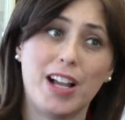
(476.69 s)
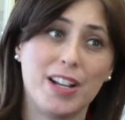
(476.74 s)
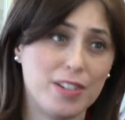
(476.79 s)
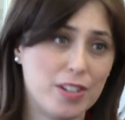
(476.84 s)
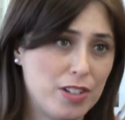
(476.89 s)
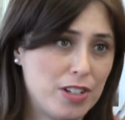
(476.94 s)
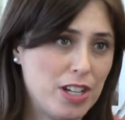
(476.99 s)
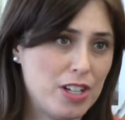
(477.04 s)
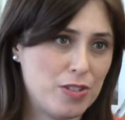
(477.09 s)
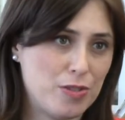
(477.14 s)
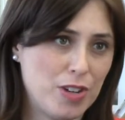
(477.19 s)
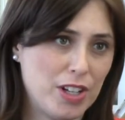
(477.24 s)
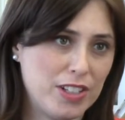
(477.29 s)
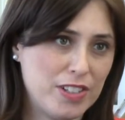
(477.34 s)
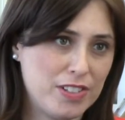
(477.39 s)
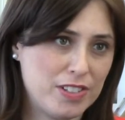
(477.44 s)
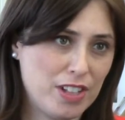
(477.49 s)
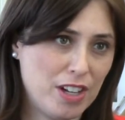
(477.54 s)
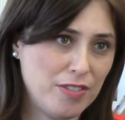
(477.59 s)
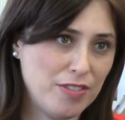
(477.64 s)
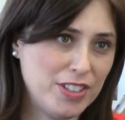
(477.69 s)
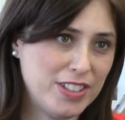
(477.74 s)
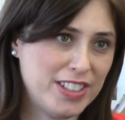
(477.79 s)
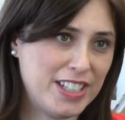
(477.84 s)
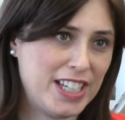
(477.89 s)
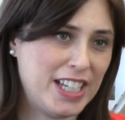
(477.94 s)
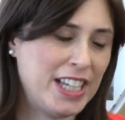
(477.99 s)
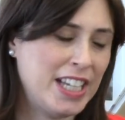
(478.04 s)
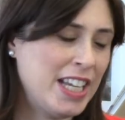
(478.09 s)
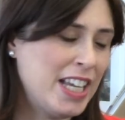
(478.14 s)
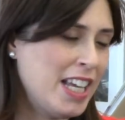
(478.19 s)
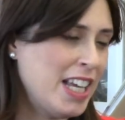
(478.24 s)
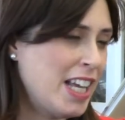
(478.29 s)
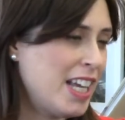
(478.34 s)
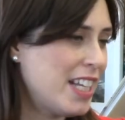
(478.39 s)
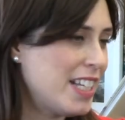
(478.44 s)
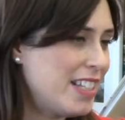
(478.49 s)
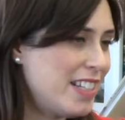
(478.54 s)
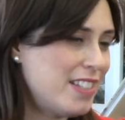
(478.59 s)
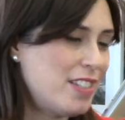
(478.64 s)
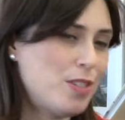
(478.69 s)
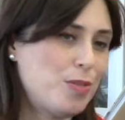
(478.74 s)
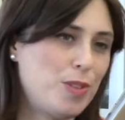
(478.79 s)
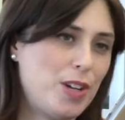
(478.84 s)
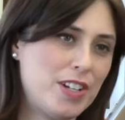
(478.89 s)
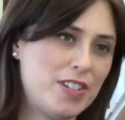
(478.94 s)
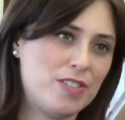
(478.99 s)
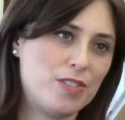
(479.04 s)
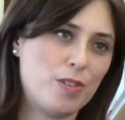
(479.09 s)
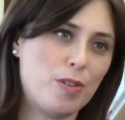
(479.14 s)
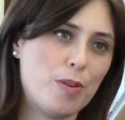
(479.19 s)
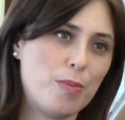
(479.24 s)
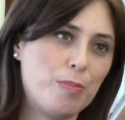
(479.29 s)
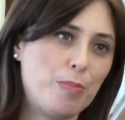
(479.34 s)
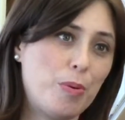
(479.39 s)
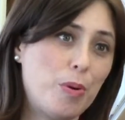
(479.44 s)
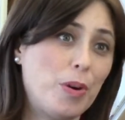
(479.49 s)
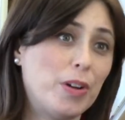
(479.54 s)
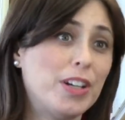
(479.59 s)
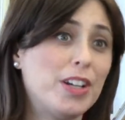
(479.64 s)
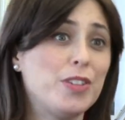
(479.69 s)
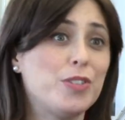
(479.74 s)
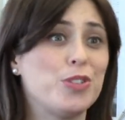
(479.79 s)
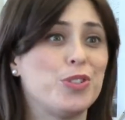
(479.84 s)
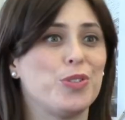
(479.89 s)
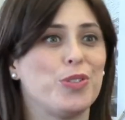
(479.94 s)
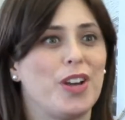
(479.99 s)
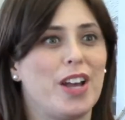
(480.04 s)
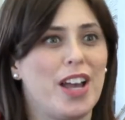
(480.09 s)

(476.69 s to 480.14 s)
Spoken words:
under the Israeli sovereignty. This is why it's so important to